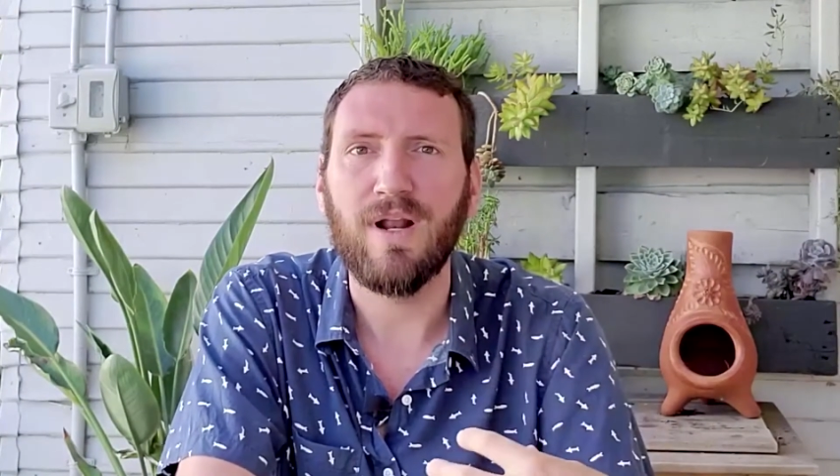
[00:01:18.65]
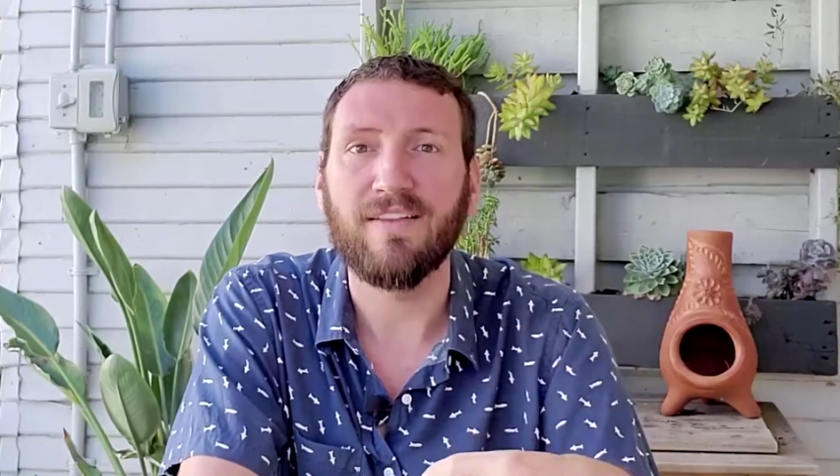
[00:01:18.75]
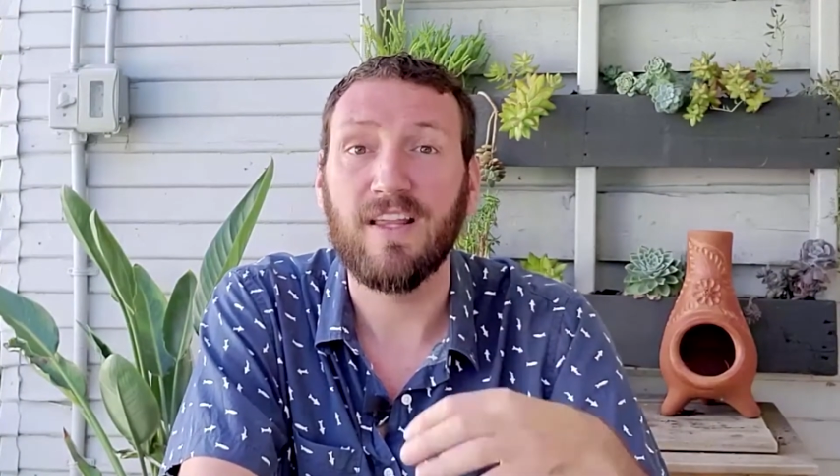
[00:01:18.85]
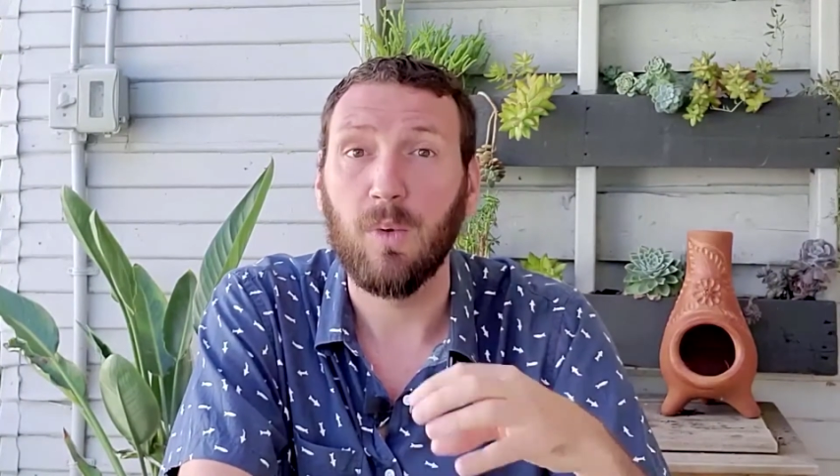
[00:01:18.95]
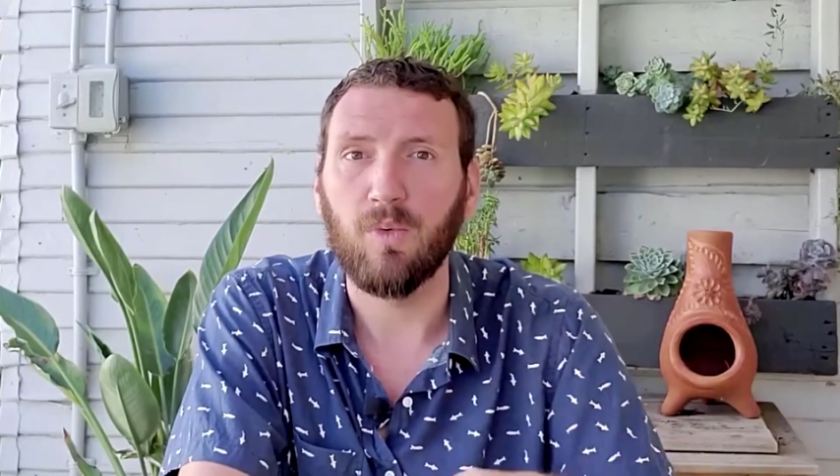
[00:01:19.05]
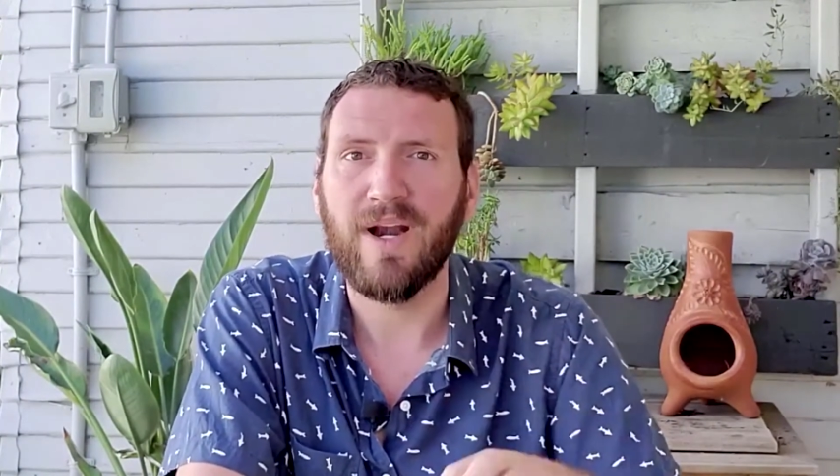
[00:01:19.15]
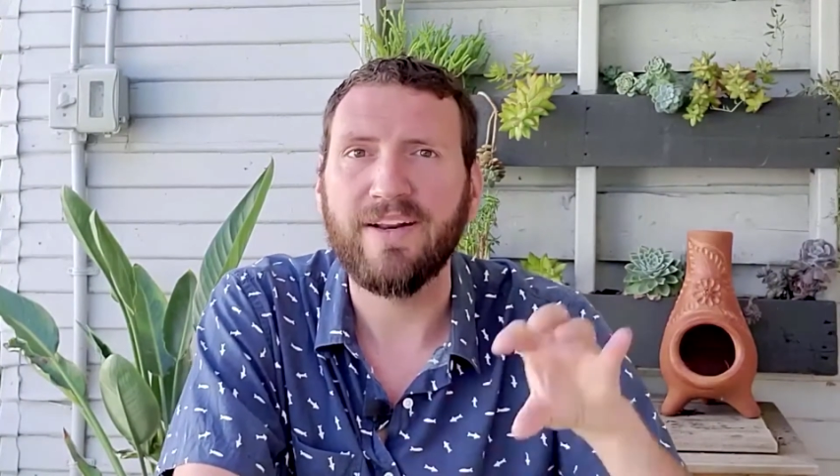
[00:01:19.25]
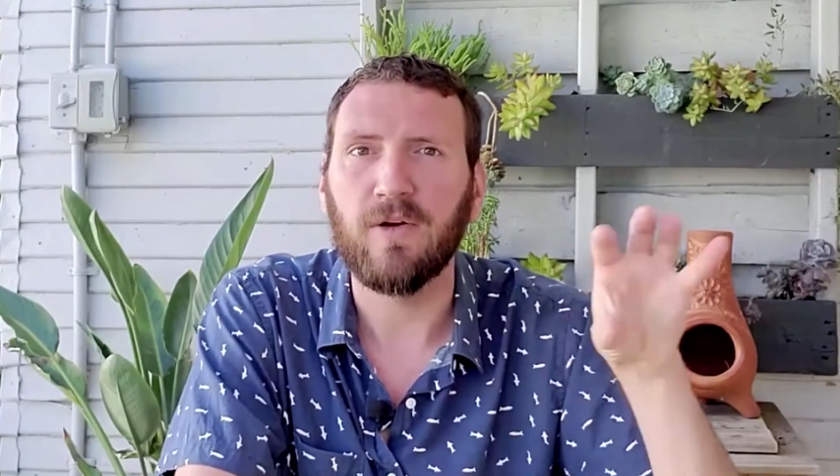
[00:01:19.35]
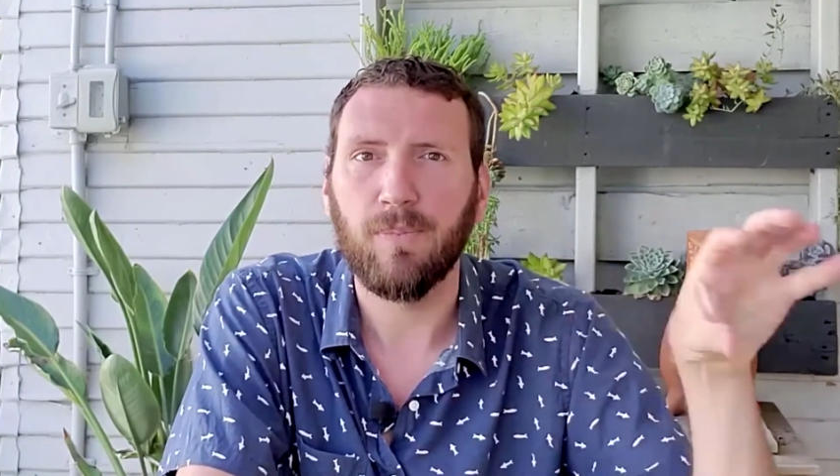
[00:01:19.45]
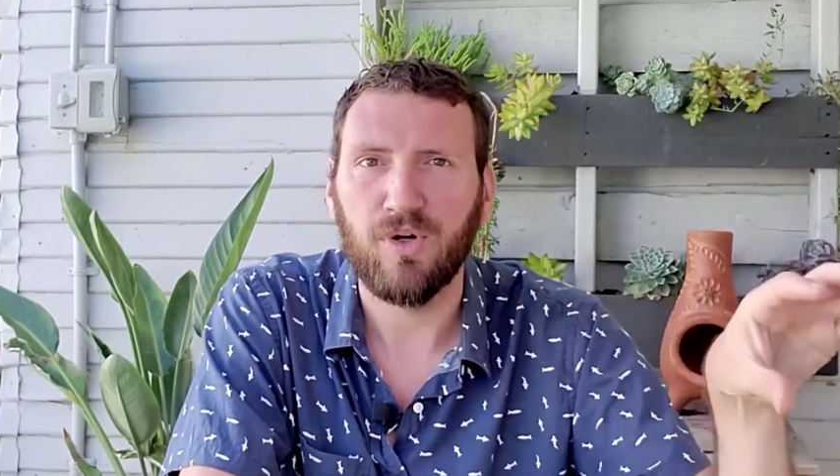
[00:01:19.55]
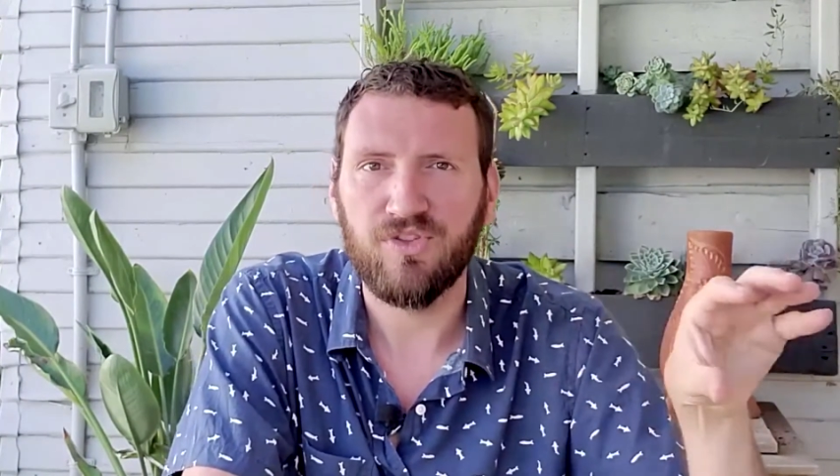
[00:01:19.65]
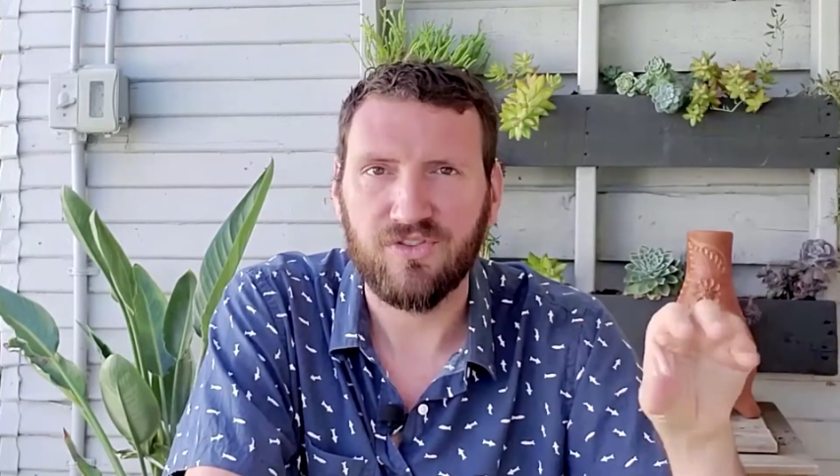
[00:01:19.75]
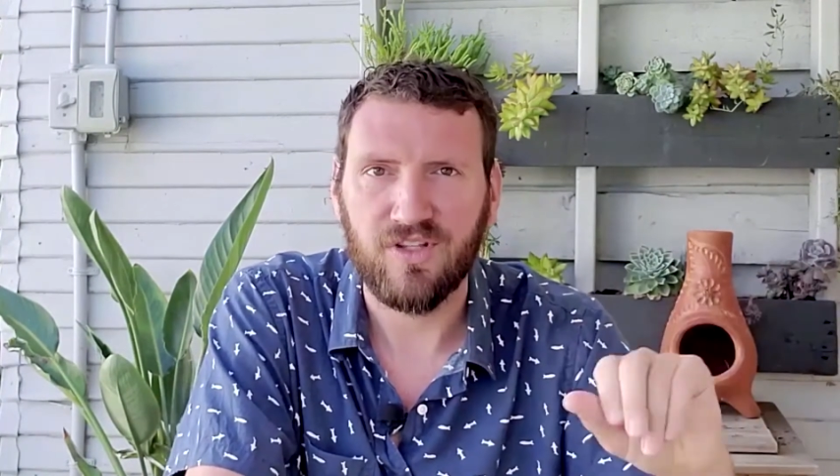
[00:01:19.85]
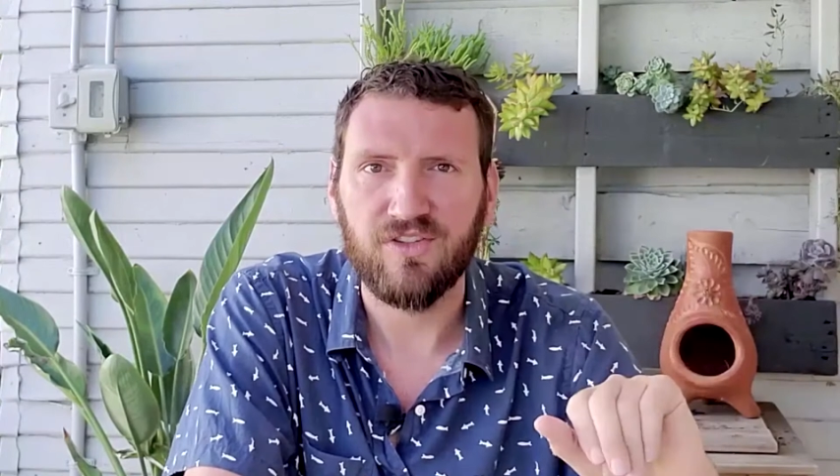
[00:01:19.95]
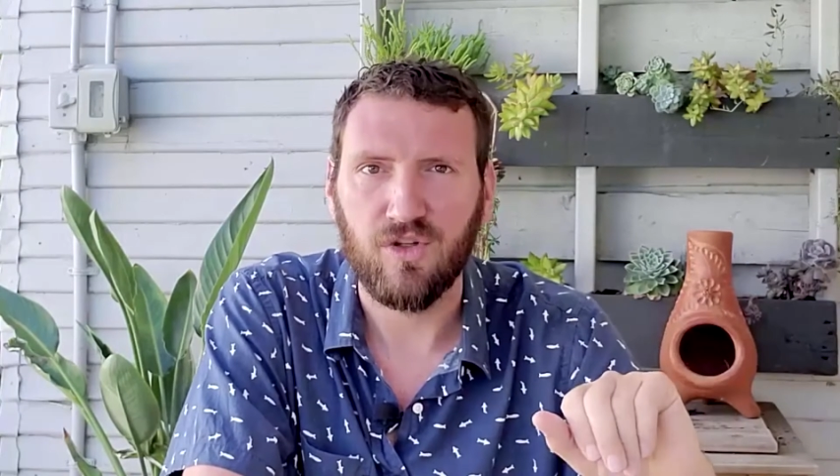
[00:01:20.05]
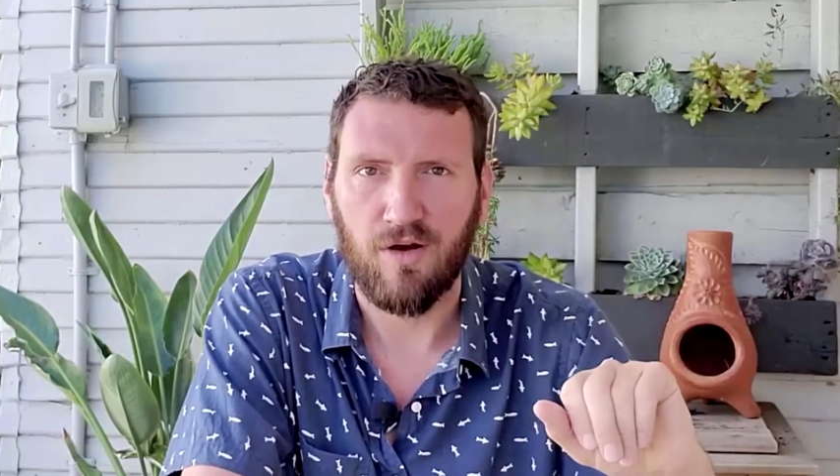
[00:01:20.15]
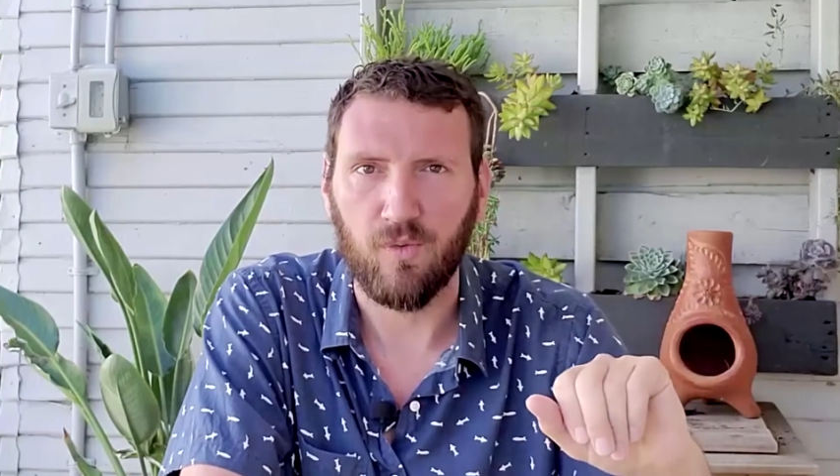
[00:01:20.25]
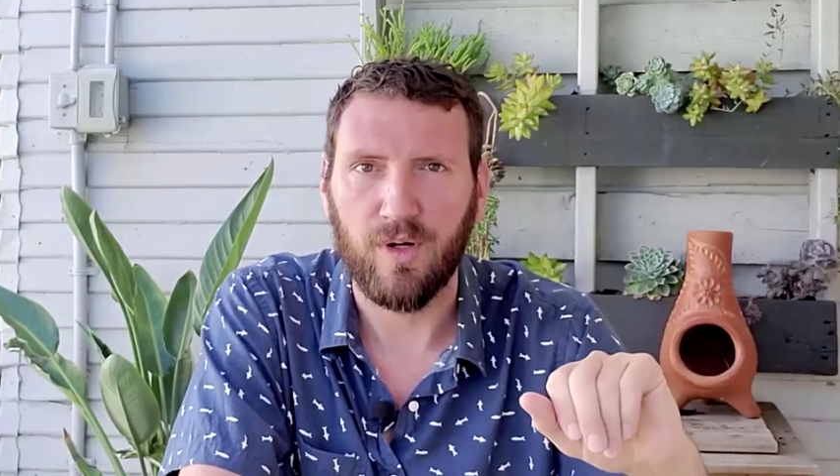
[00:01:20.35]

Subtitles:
not they were ready to purchase this software.